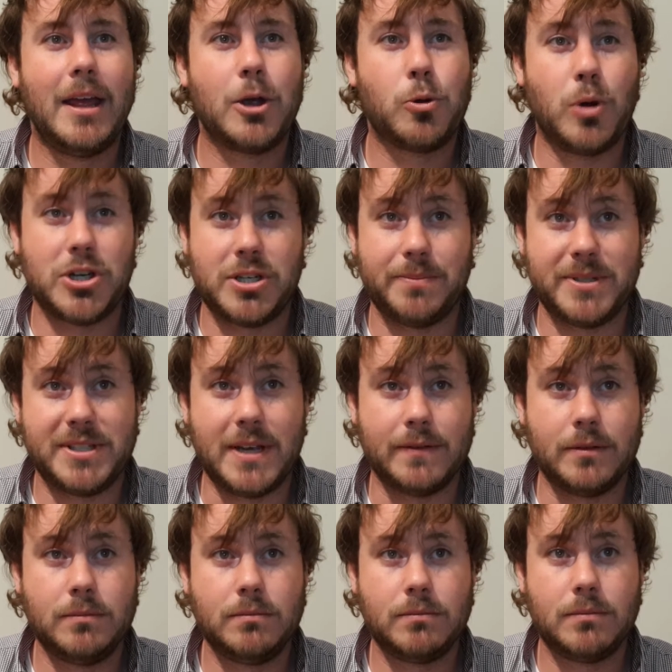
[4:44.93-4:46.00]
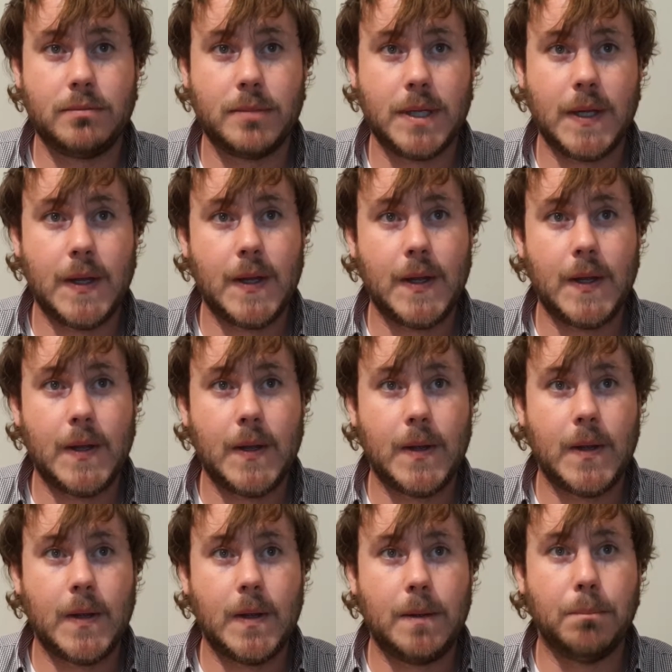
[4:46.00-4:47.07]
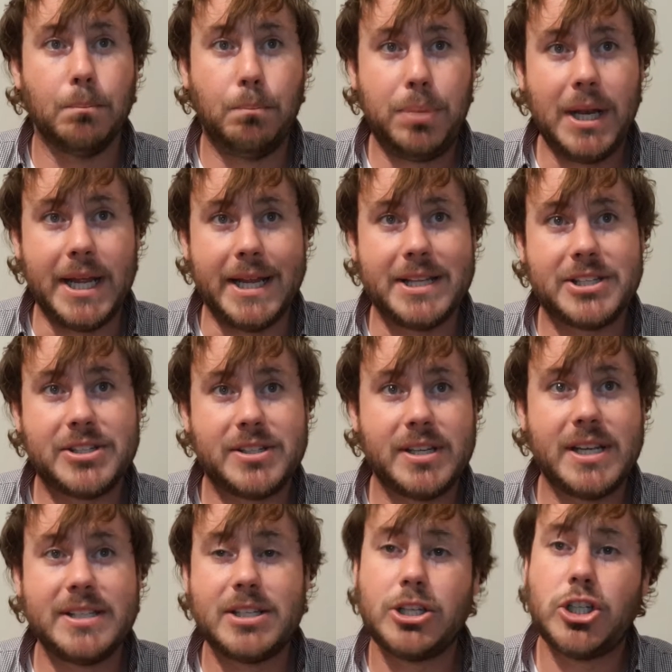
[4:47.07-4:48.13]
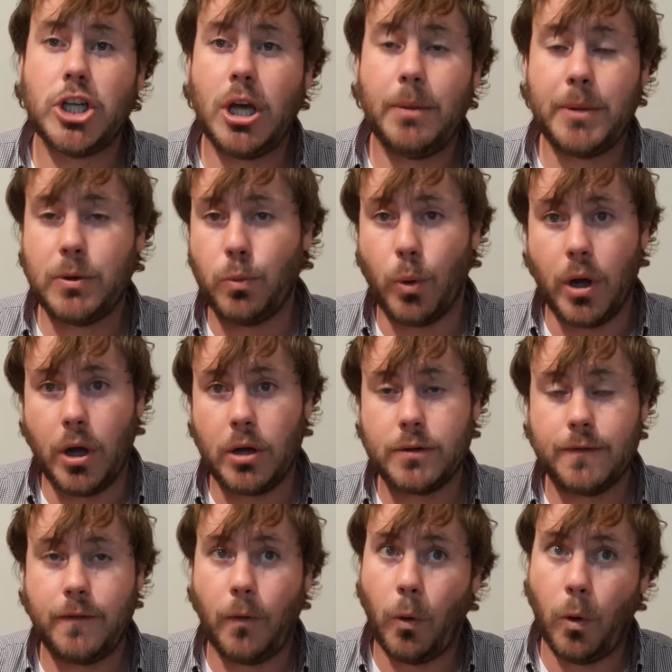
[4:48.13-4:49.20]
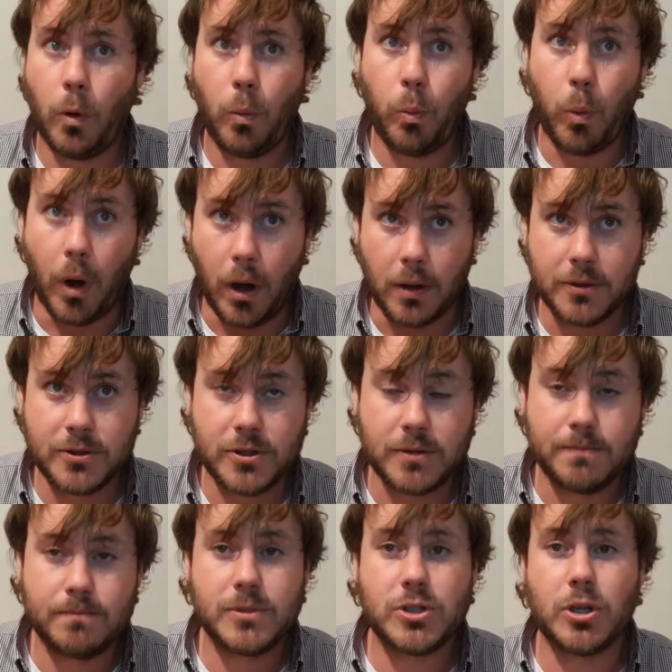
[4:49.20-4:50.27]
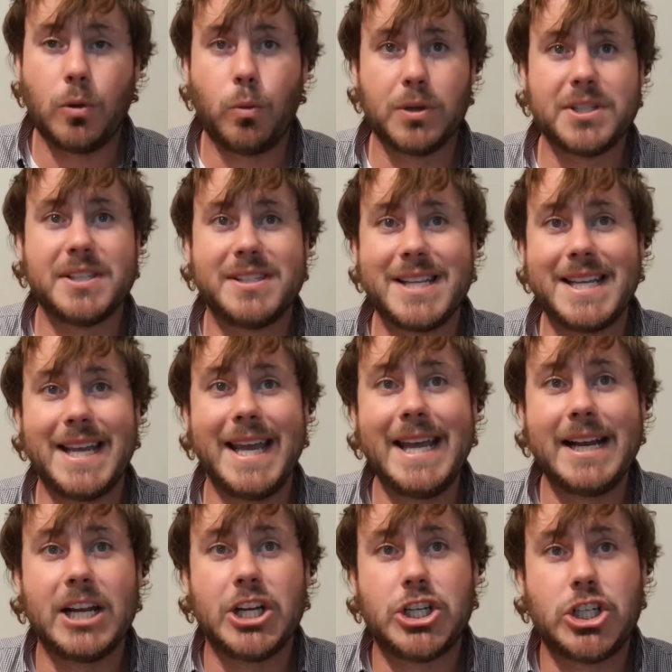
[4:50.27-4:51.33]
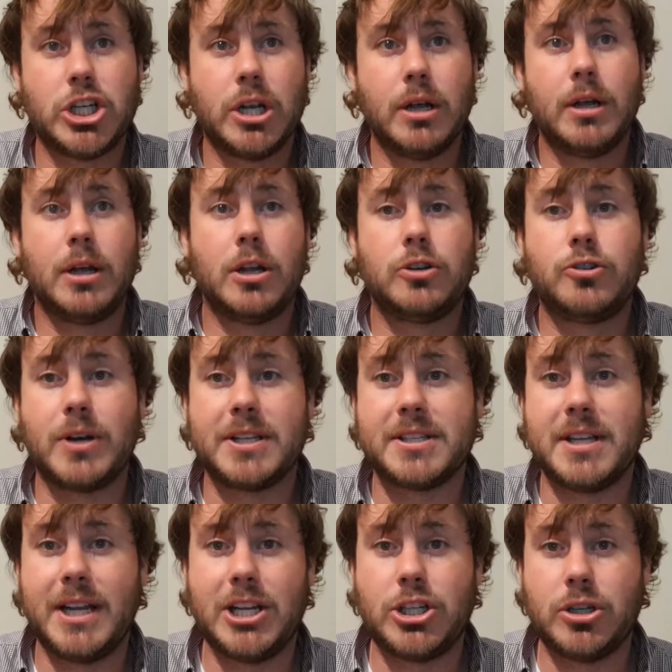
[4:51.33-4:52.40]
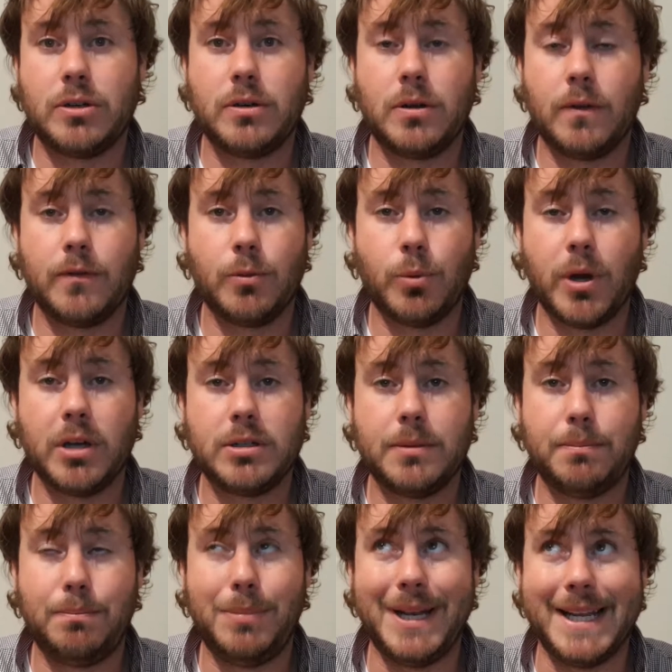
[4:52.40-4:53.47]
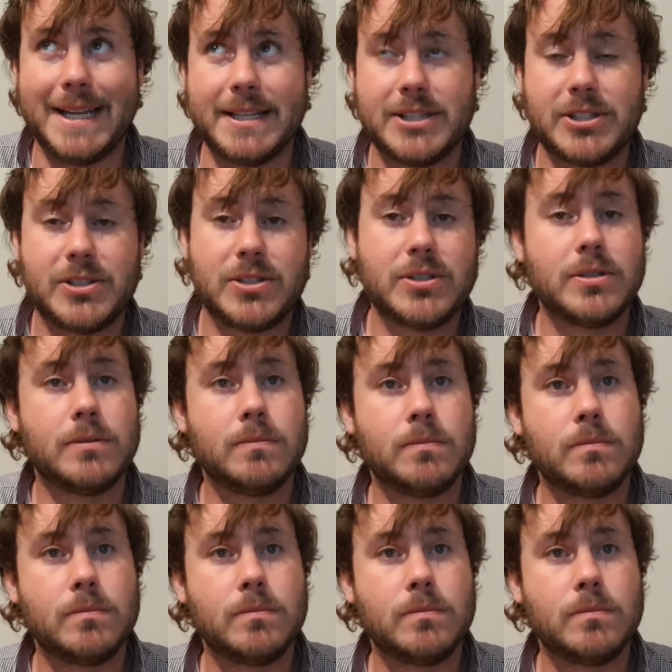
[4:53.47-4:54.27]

Question number 7. Blitz is a German word for what? So what is the English translation of the word blitz?